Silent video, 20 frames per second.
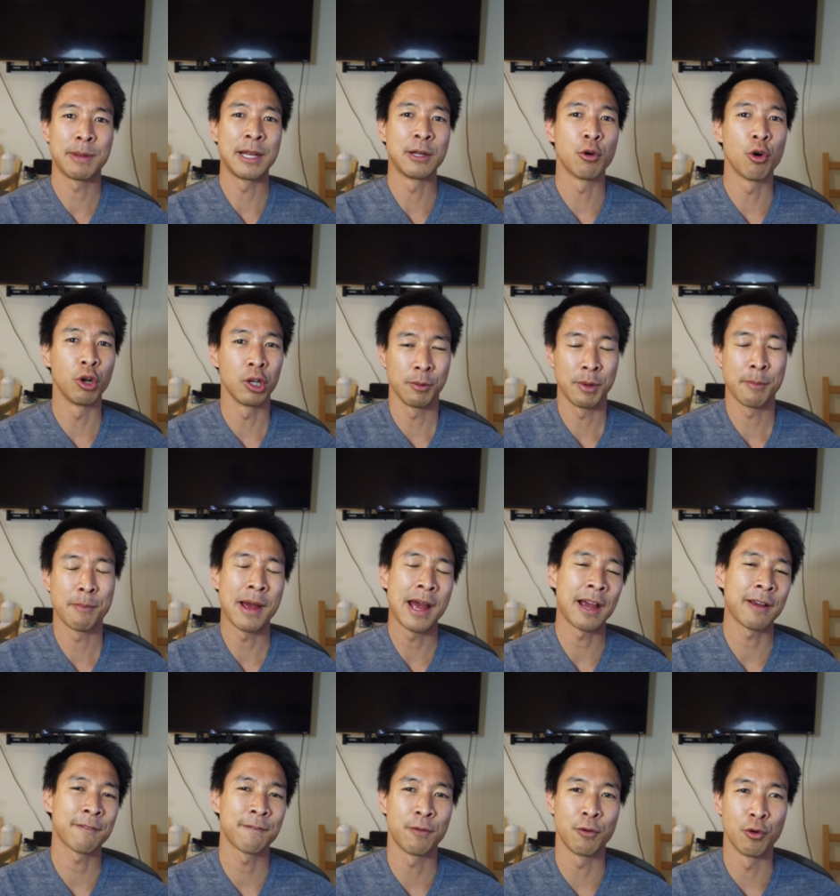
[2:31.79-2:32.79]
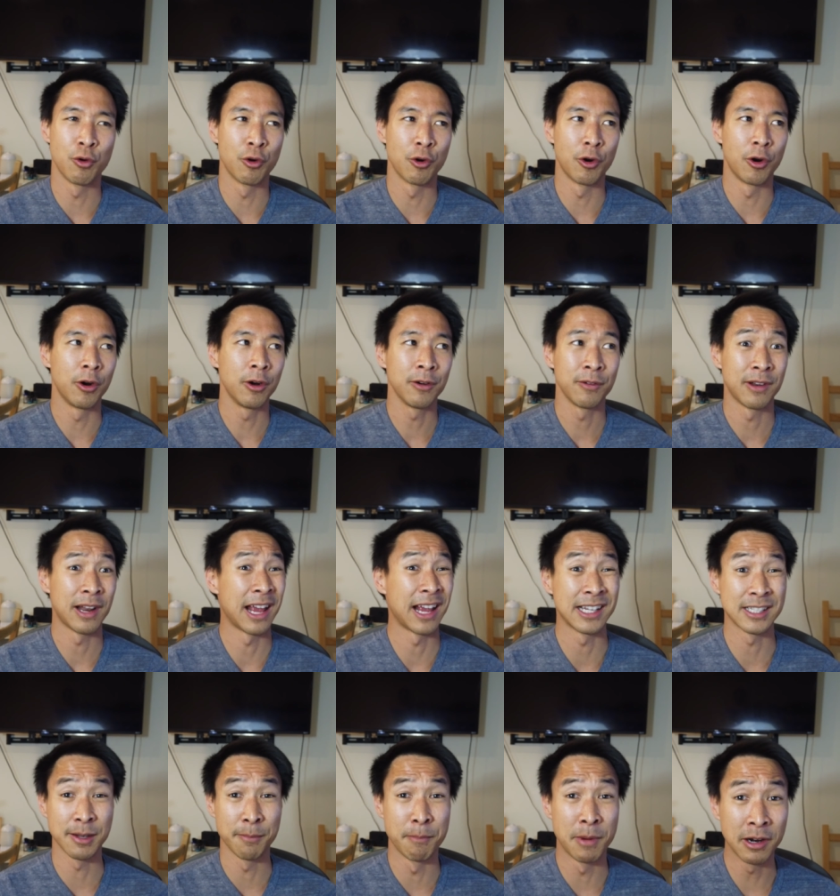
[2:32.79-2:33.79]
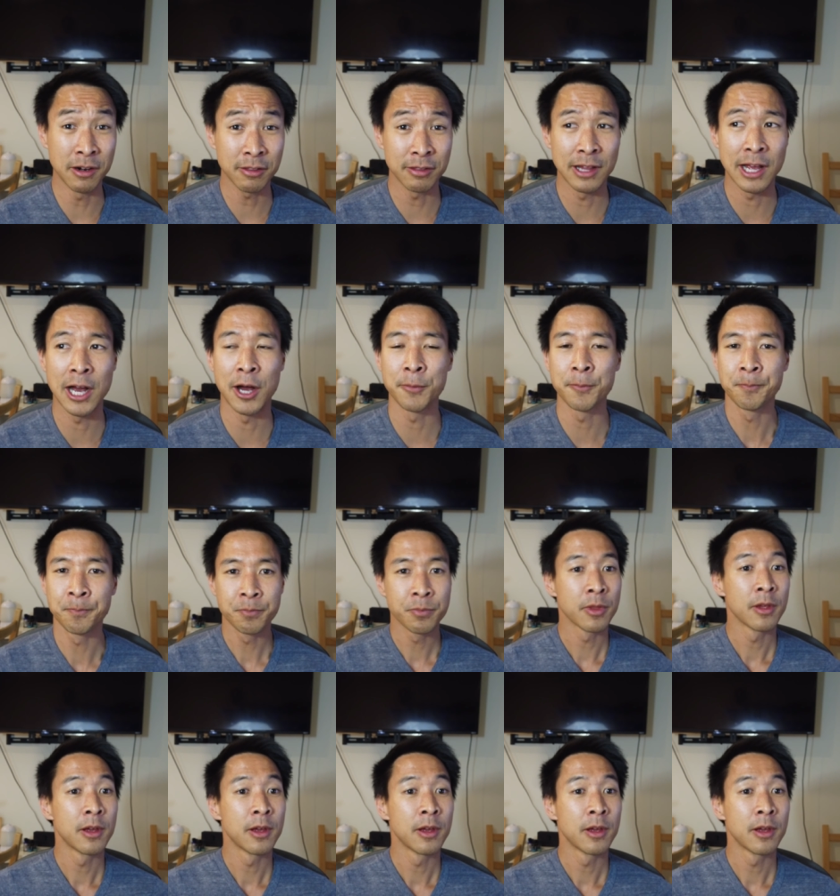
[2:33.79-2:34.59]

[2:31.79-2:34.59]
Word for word: been holding me back for, I guess, a month now,